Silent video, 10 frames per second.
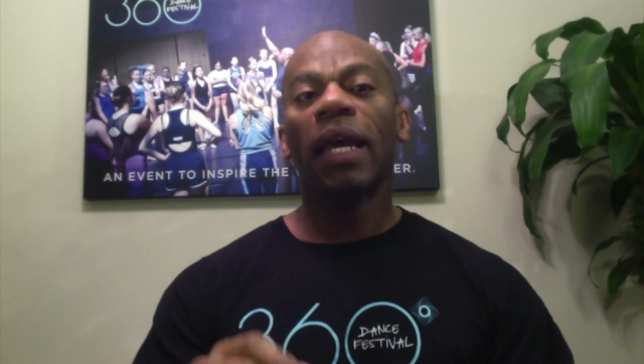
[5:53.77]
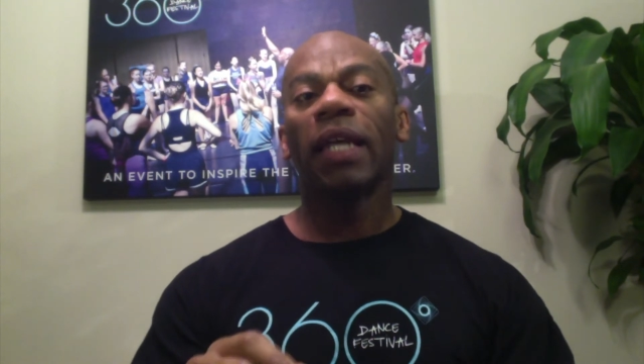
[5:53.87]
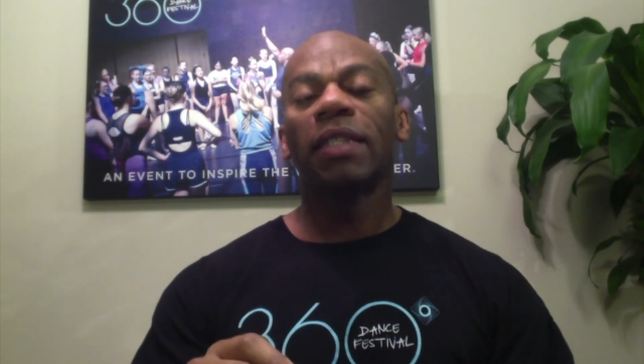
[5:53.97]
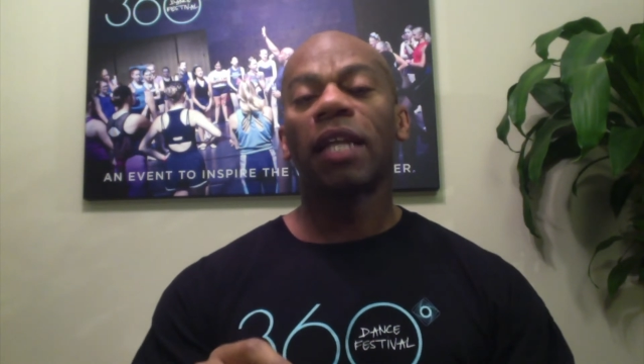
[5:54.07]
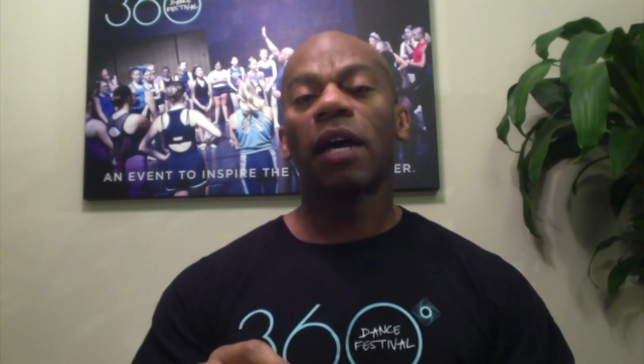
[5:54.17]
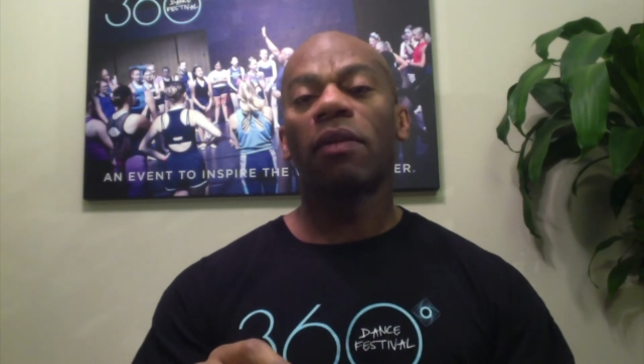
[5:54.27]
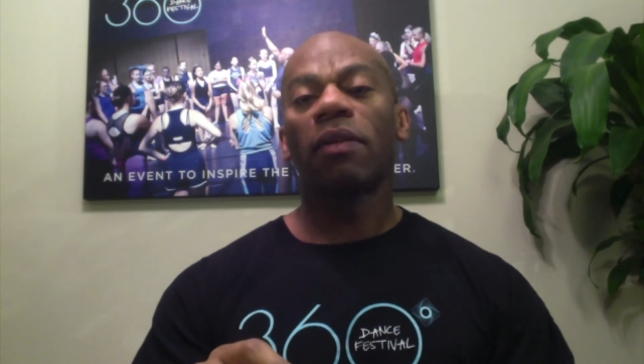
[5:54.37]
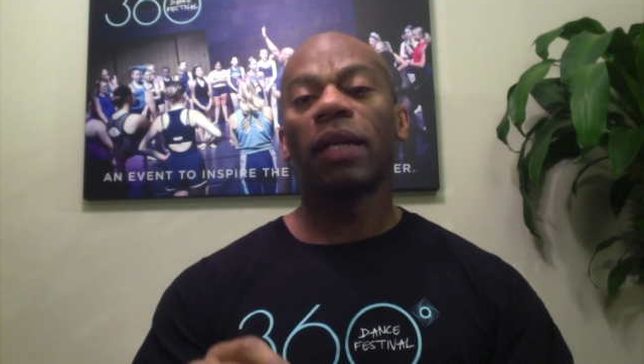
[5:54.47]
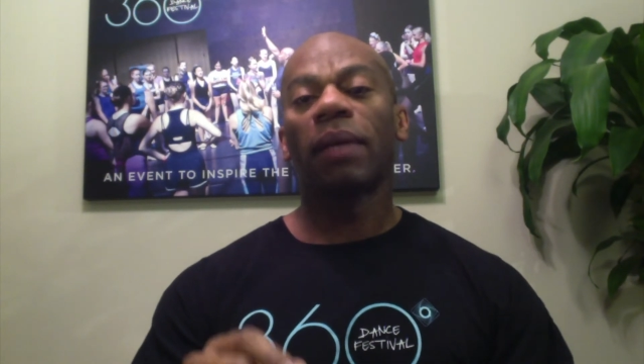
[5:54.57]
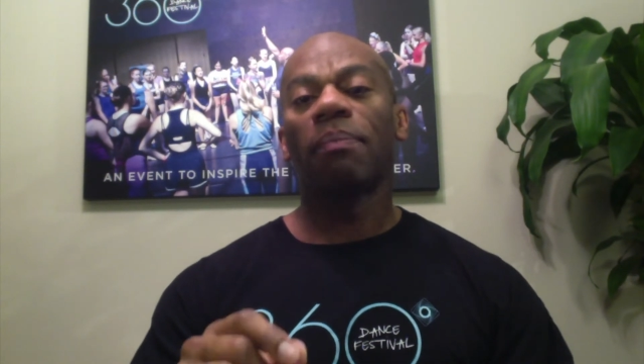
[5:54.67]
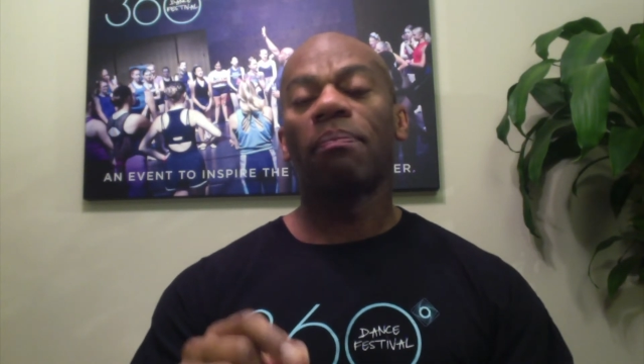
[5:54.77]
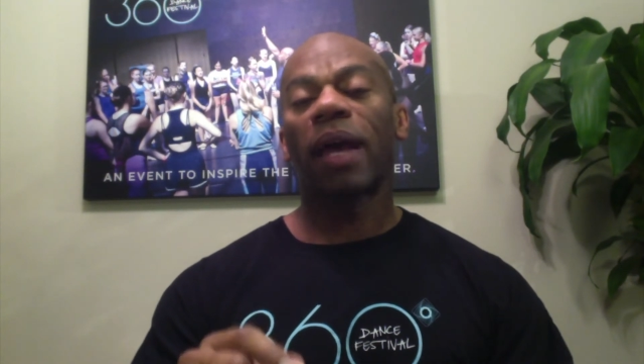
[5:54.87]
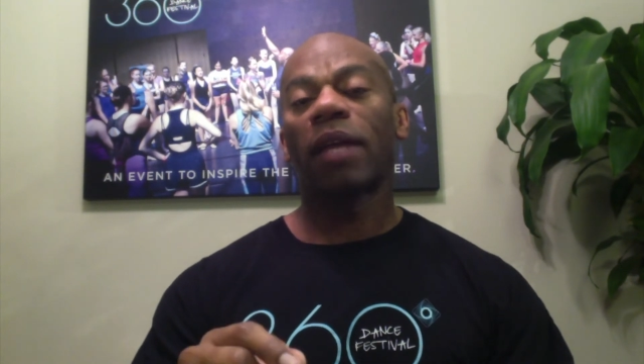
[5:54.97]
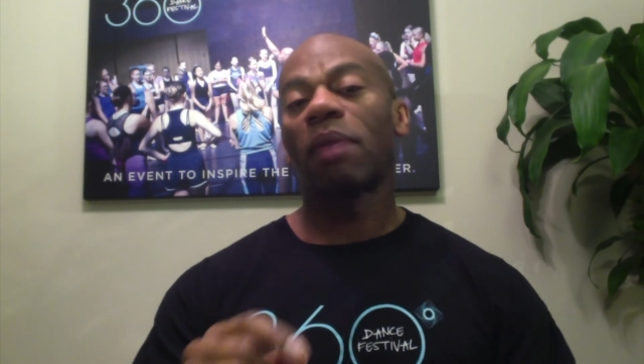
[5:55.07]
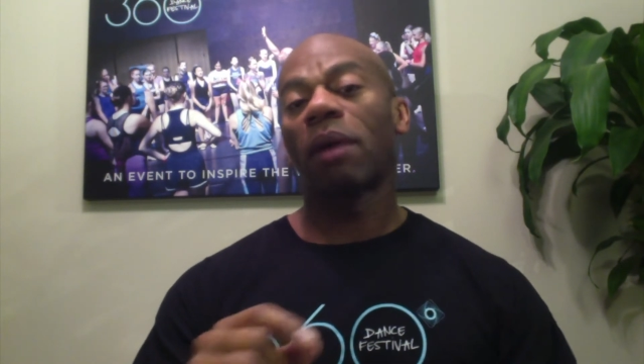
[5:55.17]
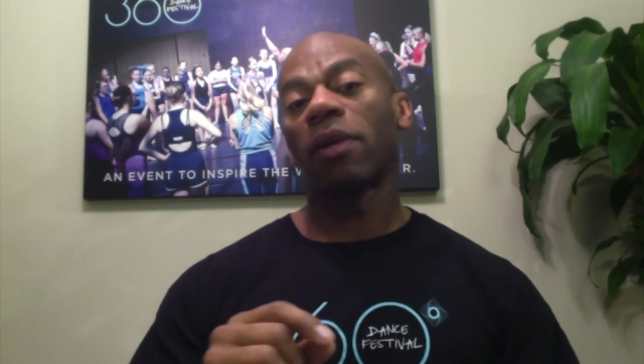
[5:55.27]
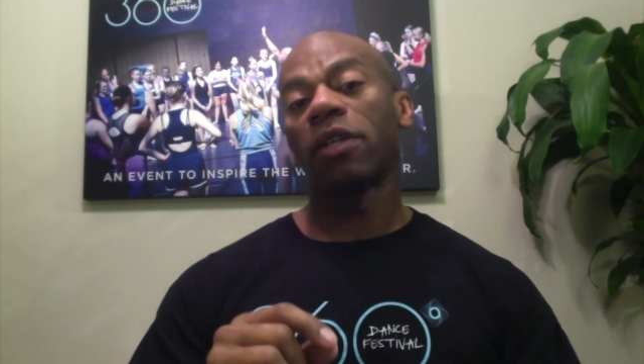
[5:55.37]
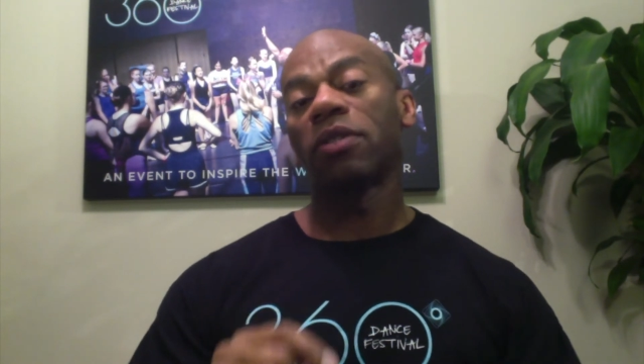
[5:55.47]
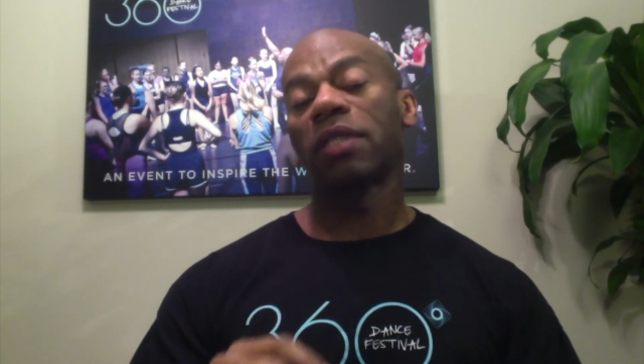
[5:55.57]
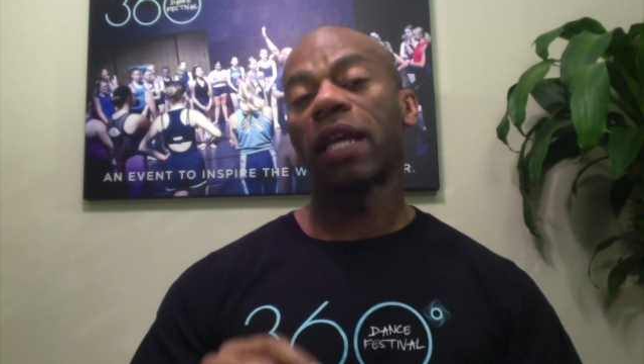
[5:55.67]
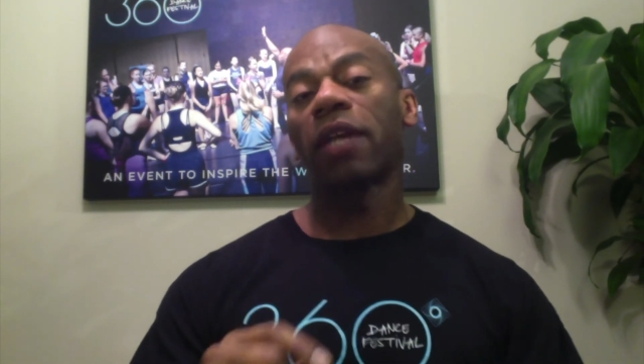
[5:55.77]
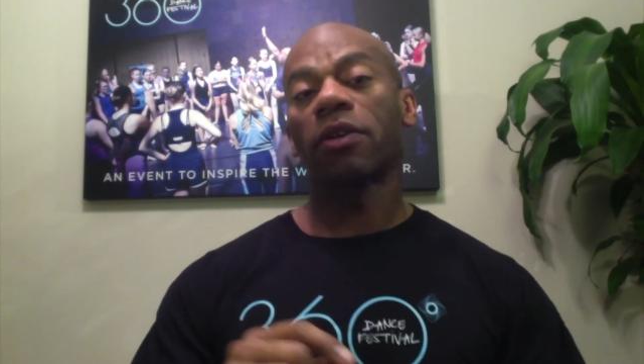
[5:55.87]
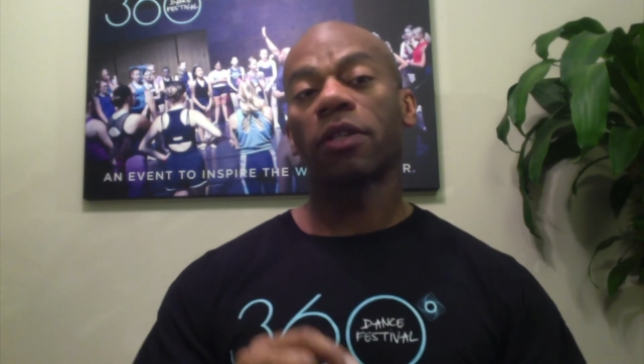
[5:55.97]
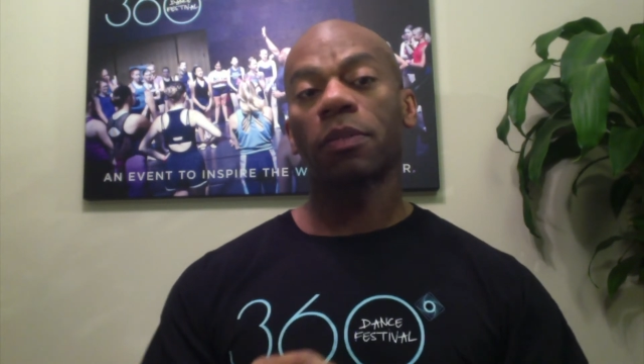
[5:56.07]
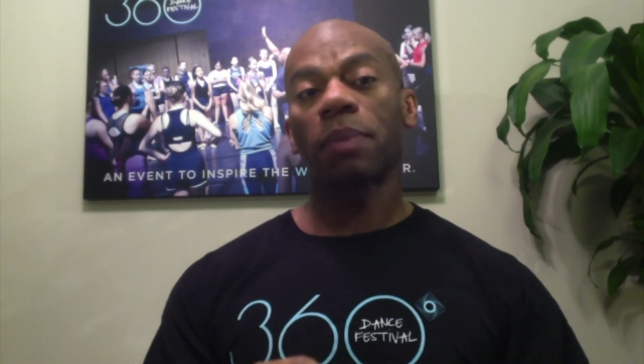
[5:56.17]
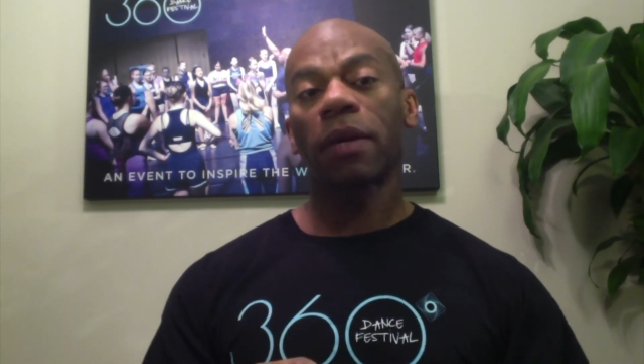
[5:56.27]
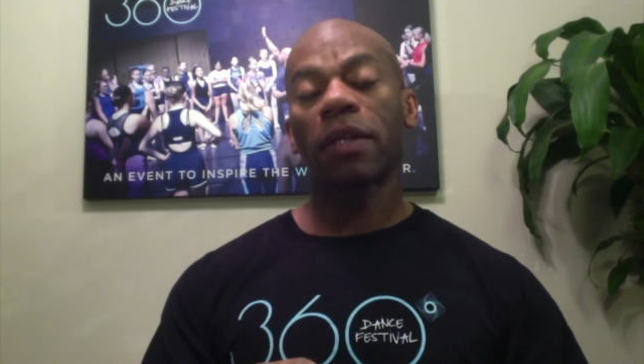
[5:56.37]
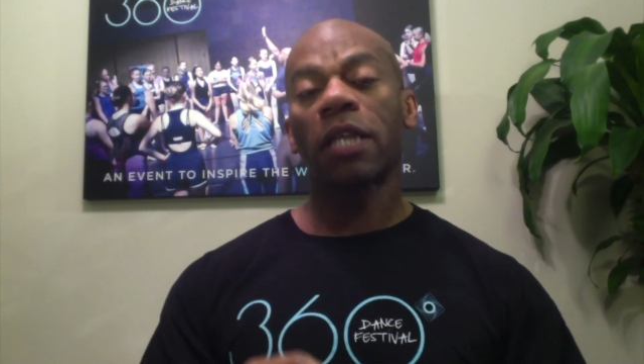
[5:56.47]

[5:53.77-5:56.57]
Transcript: is not only backed by what you say in your experience,